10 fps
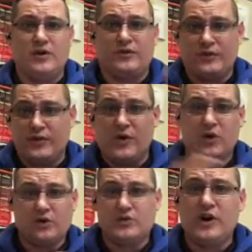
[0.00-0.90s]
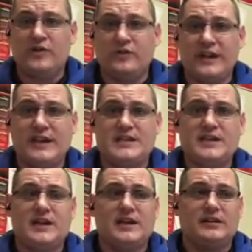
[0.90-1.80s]
through the whole 12
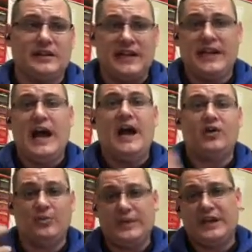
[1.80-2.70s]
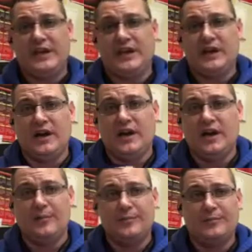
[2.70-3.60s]
weeks, then I will be
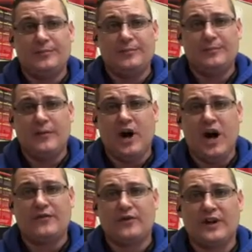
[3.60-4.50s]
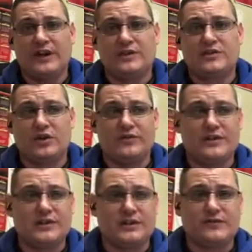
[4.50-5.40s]
offering
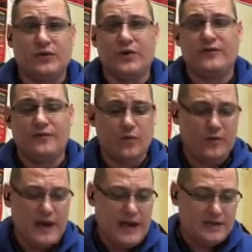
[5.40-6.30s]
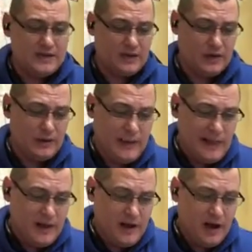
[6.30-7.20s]
services for that. So,
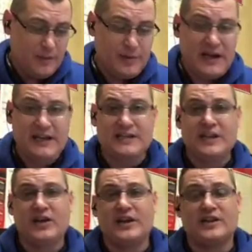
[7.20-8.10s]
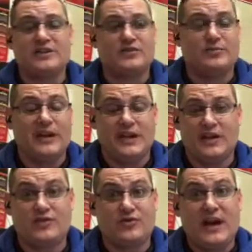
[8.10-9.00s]
but I can tell you, it's making
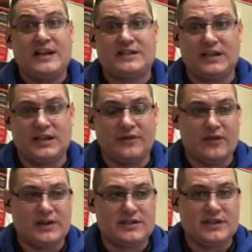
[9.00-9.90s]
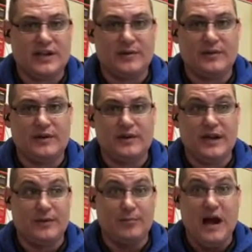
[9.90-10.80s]
a drastic difference in
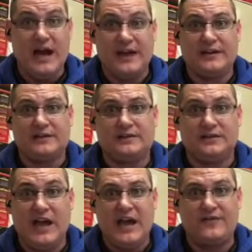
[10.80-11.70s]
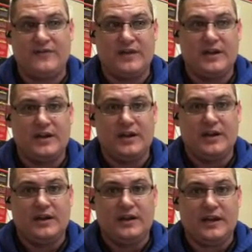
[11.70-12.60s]
my life.
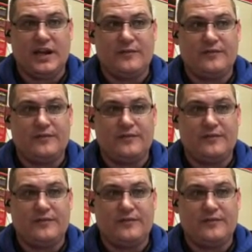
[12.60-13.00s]
Like